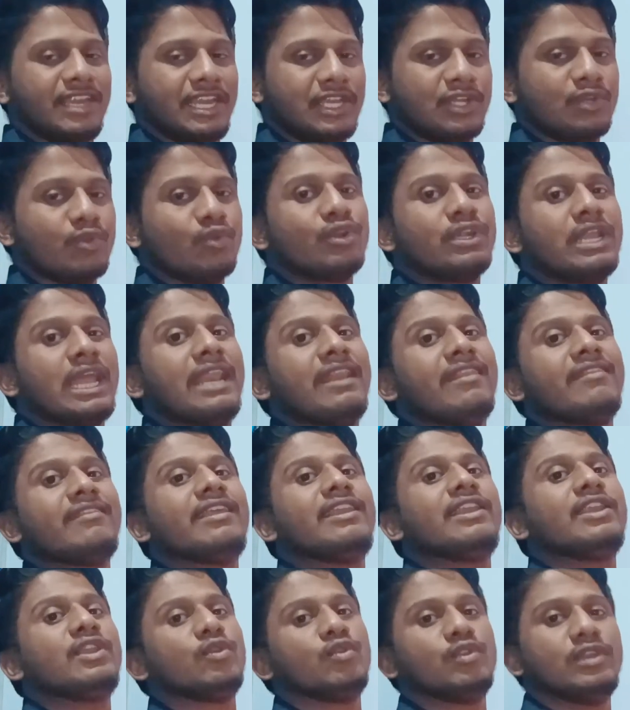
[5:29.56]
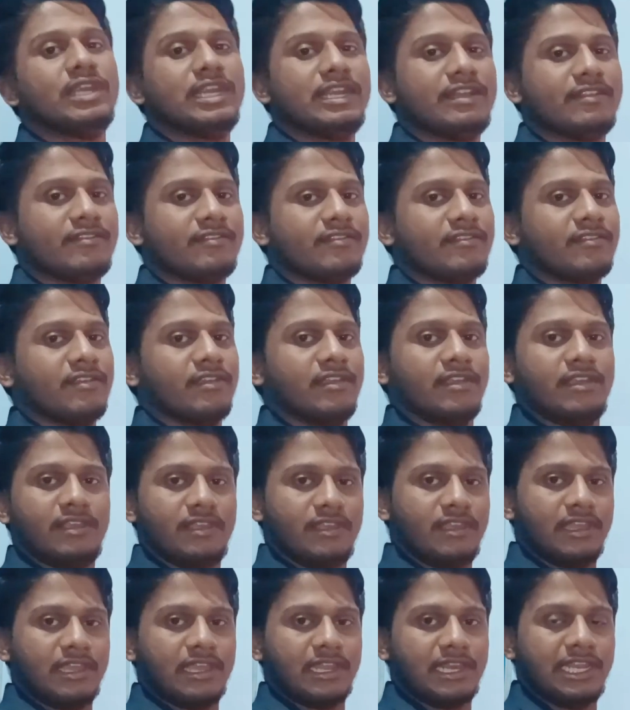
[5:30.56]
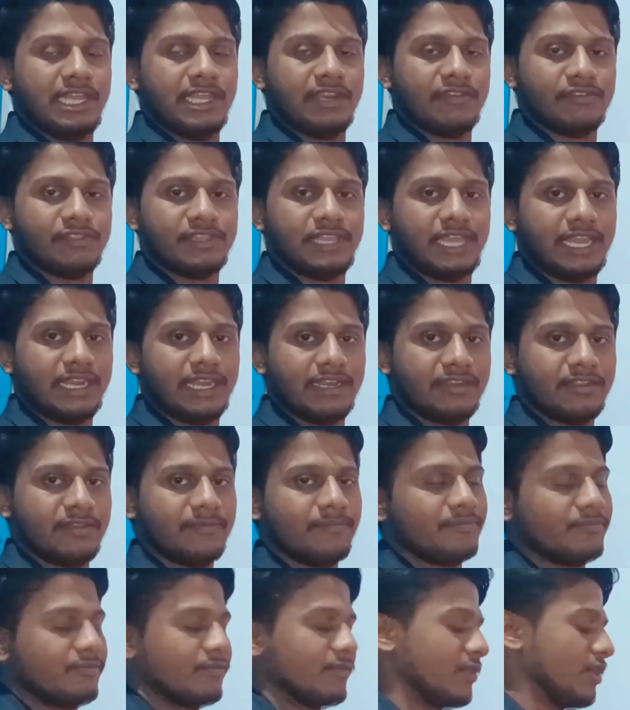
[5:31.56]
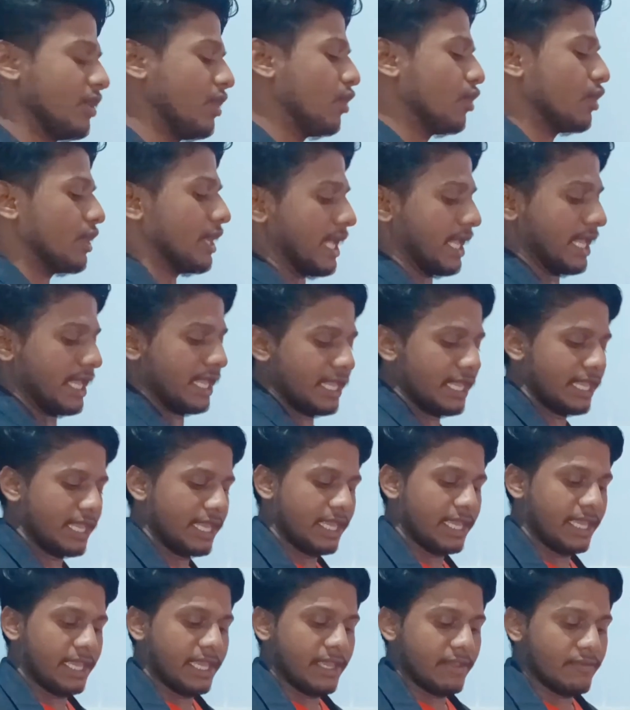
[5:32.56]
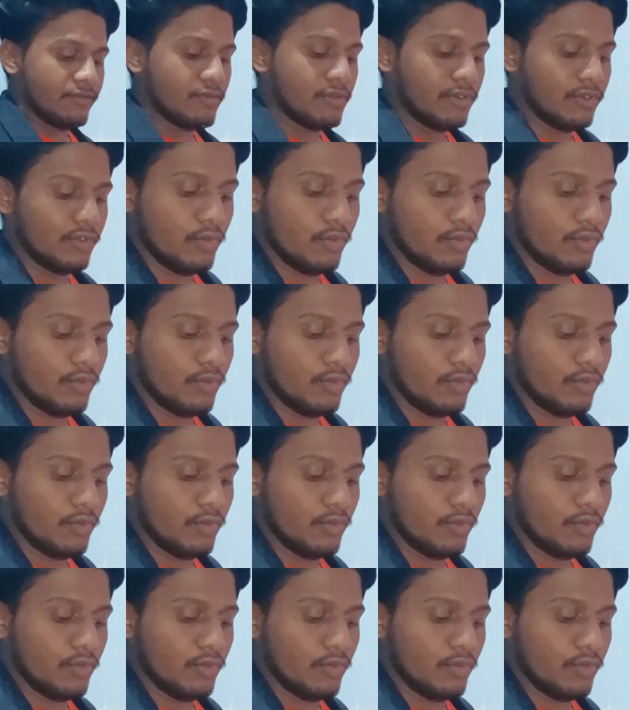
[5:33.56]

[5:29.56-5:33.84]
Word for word: into tens and units. Clear with that? Okay. We will